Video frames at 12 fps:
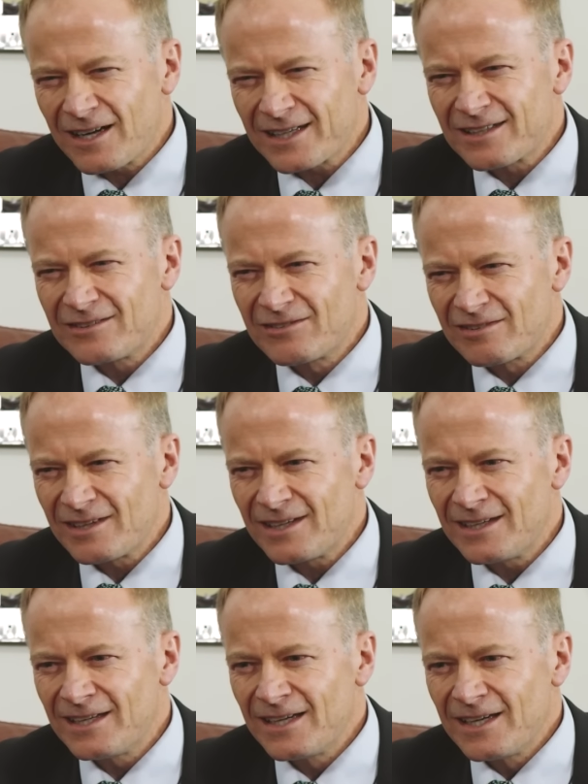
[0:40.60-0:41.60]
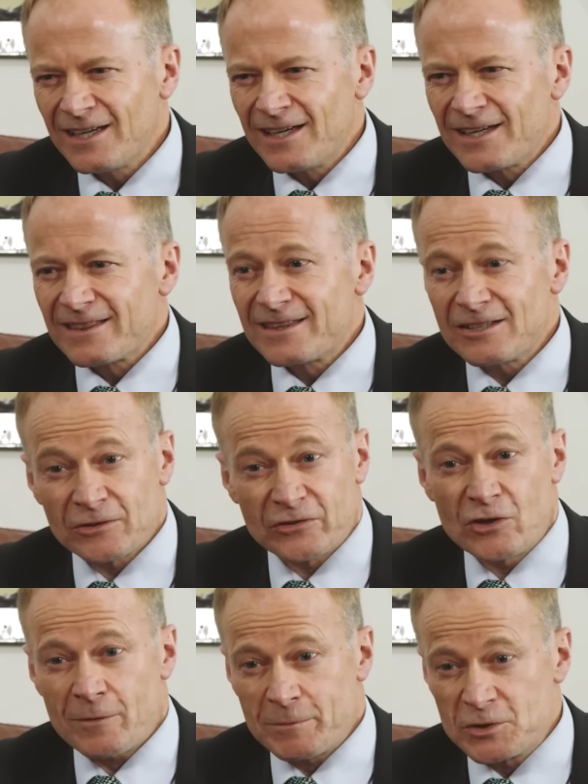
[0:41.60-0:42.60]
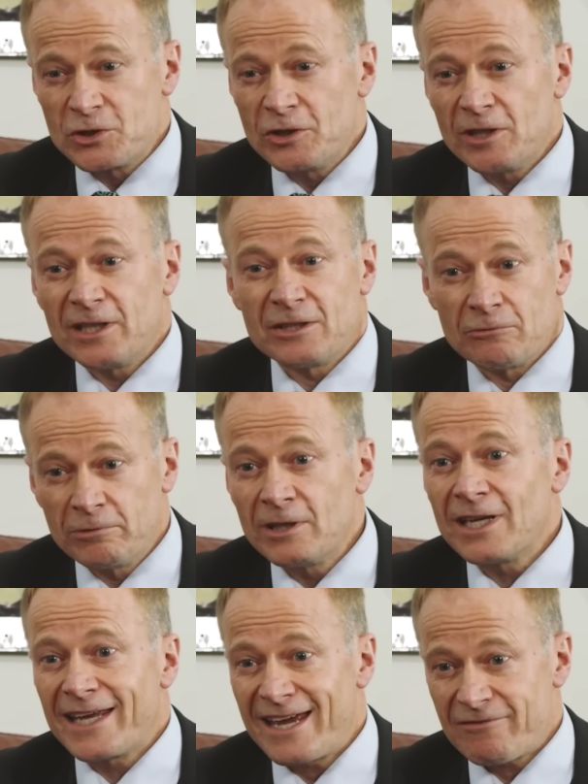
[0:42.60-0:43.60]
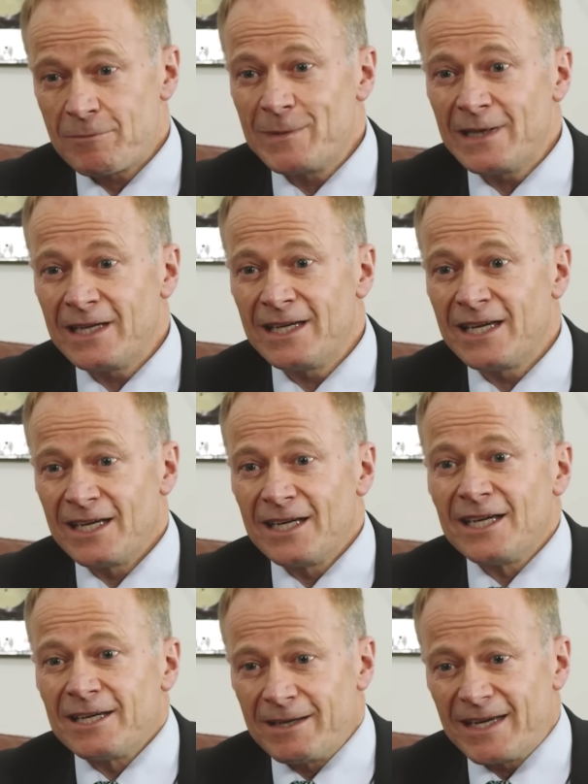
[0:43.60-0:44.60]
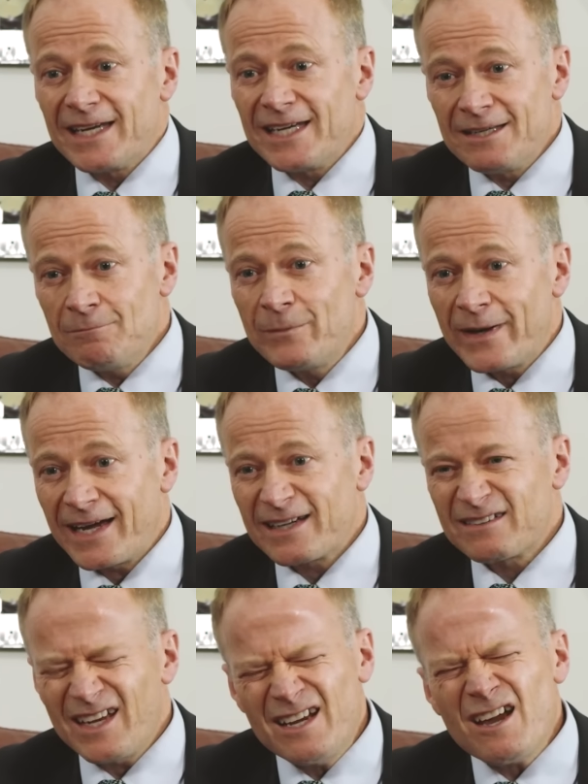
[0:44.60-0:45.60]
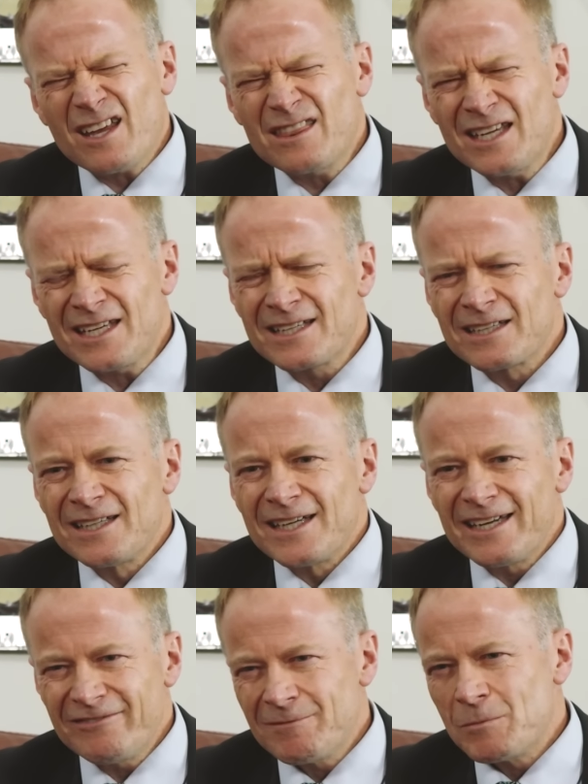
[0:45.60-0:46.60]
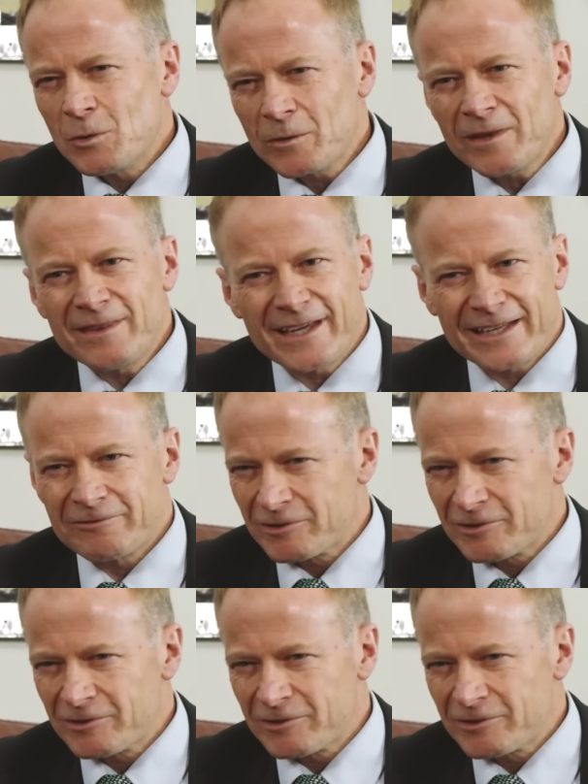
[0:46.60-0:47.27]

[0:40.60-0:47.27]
I could see there was an opportunity to really have a big impact, and I think even more than that, a